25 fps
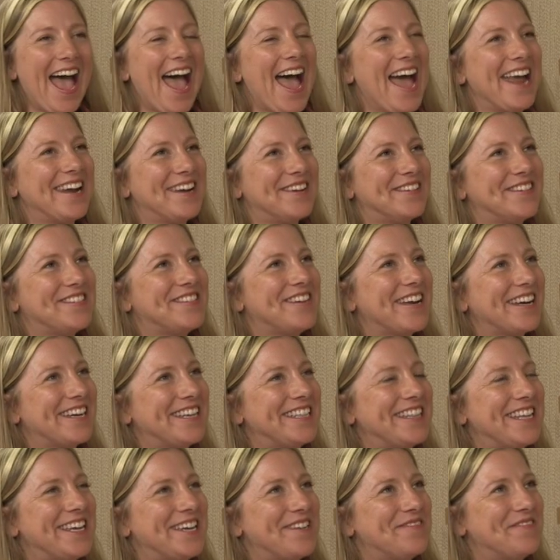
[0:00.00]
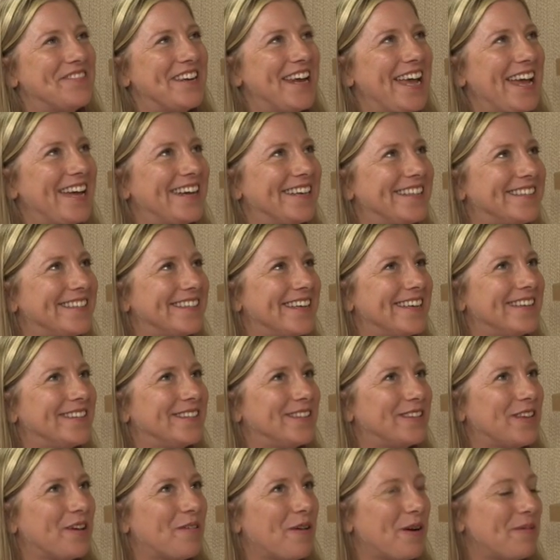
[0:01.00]
And I was trekking the Himalayas, and
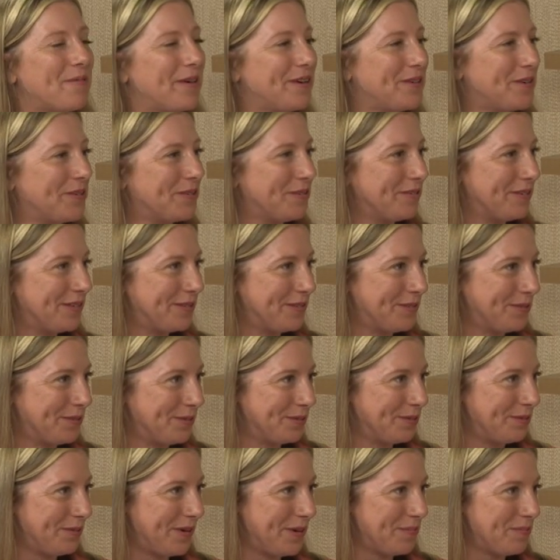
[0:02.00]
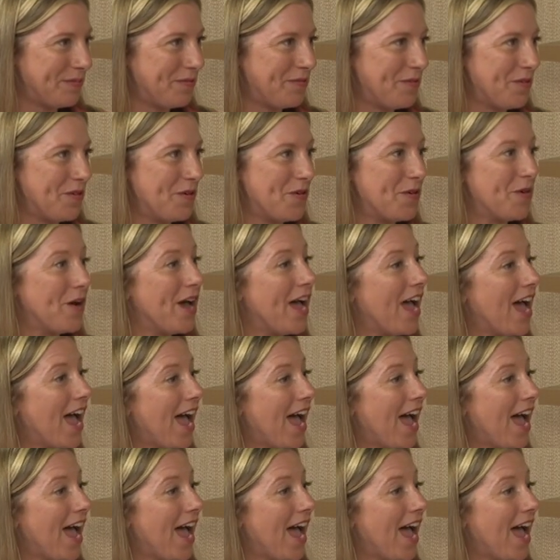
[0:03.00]
so I went on Crystal the week before,